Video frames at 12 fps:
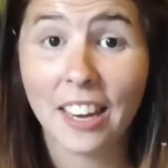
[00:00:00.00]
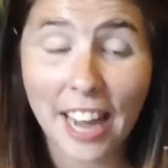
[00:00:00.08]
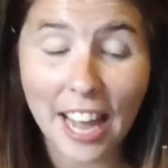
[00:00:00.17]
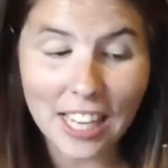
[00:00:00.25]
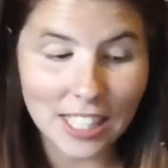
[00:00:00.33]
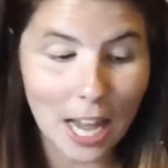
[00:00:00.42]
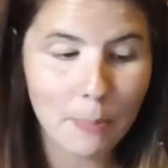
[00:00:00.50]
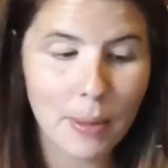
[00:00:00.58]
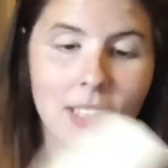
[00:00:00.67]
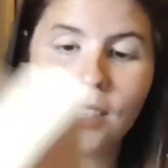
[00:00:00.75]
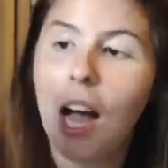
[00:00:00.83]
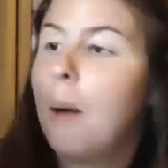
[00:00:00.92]
Next, I
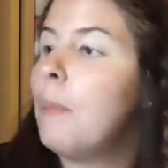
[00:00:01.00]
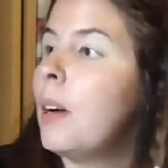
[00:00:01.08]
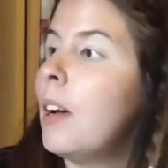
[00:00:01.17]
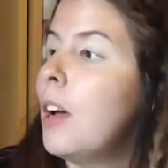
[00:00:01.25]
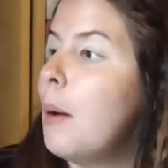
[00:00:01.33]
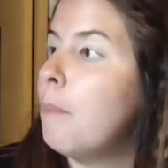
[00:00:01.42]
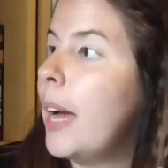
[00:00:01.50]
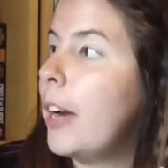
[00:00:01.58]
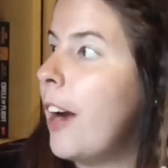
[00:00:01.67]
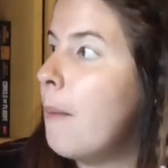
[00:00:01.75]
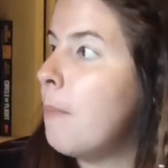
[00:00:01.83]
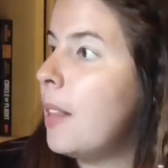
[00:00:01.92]
picked up My
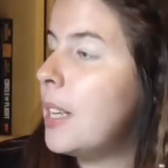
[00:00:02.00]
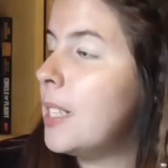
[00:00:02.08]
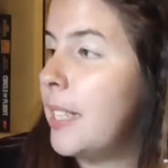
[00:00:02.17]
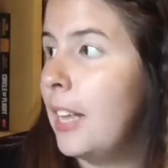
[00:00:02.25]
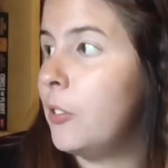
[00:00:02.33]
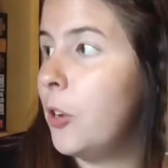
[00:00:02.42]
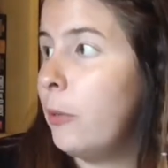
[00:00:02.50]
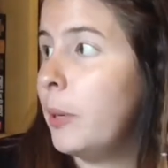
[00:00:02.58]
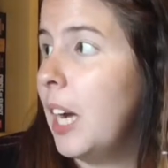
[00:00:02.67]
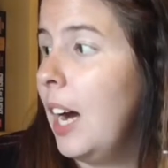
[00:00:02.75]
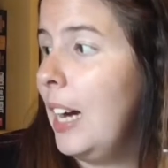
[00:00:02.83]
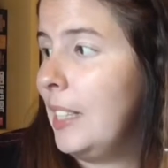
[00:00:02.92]
Grandmother Sends Her
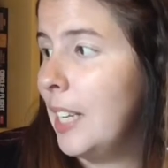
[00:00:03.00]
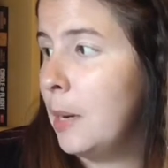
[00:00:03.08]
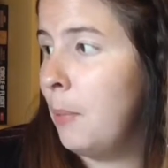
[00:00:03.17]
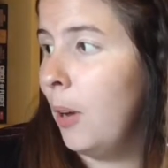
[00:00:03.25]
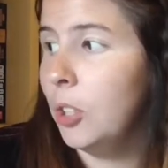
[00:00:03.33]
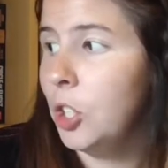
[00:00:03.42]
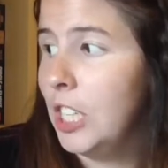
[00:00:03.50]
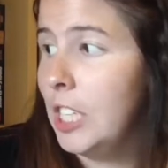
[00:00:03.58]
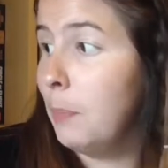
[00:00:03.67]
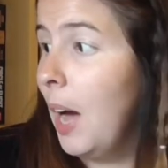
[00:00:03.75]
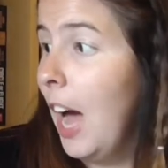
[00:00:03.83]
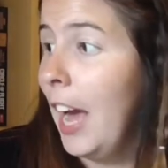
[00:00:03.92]
Regards and
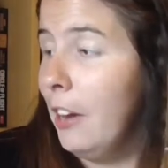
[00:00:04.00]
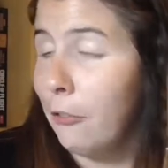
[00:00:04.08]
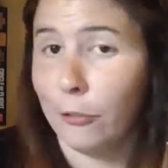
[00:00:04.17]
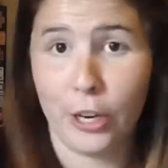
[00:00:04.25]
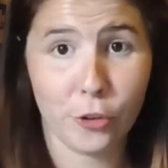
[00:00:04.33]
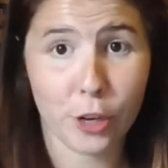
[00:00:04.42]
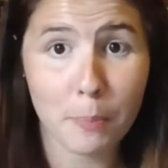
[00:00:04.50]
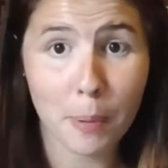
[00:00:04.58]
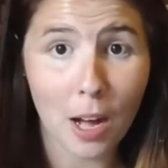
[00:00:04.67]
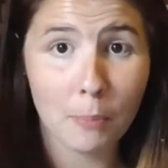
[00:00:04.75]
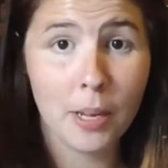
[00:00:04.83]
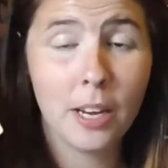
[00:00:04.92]
Apologies by Frederick
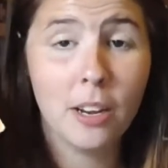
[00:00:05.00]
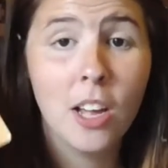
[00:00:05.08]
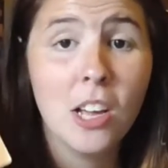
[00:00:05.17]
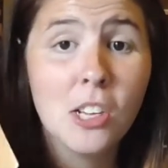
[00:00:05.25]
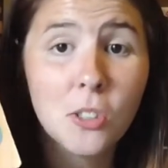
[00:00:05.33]
Buckman.